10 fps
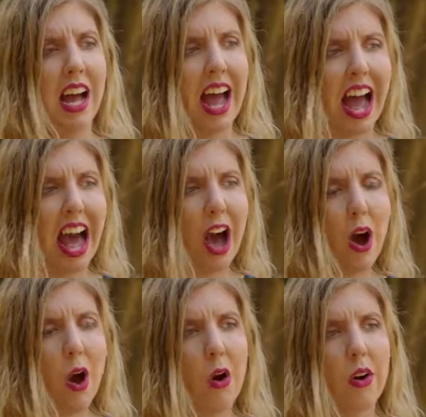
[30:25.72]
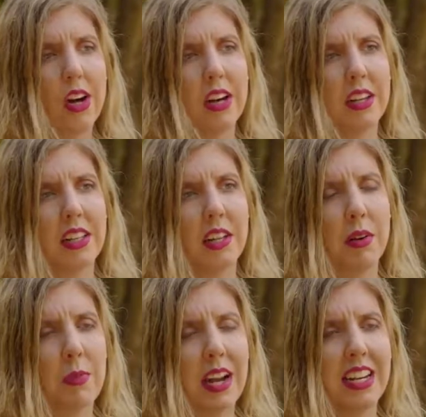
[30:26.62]
how
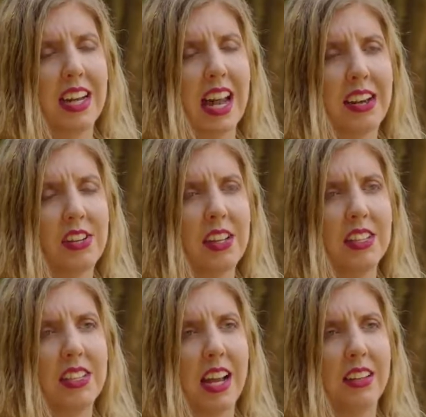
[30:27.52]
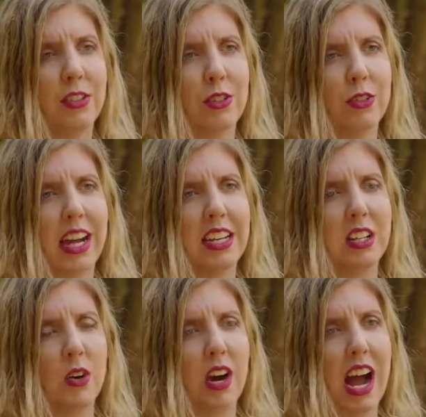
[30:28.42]
the money actually is then
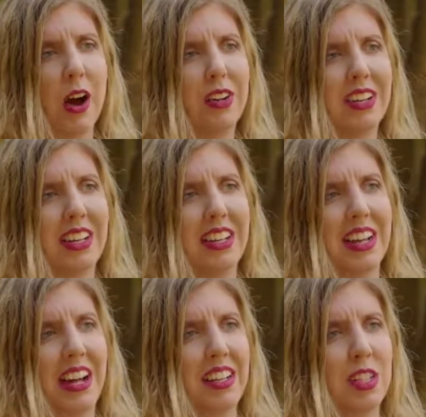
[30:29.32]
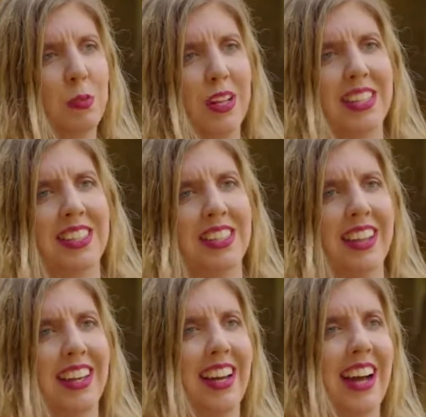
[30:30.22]
created, or how are the splits.
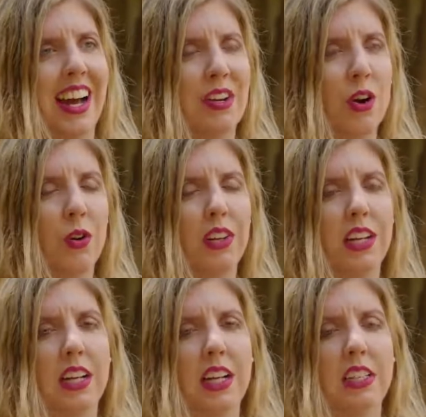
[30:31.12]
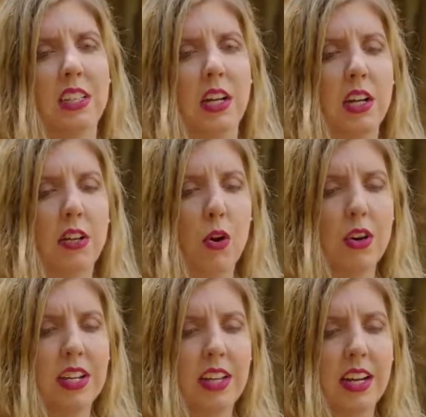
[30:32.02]
I know it
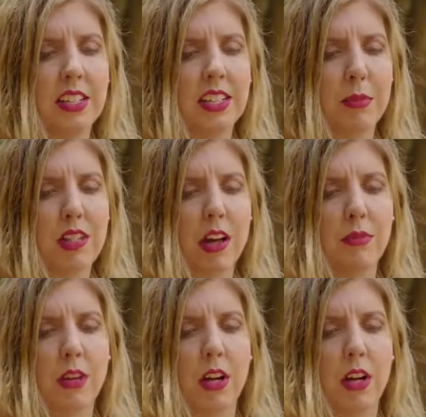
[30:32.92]
orientates themselves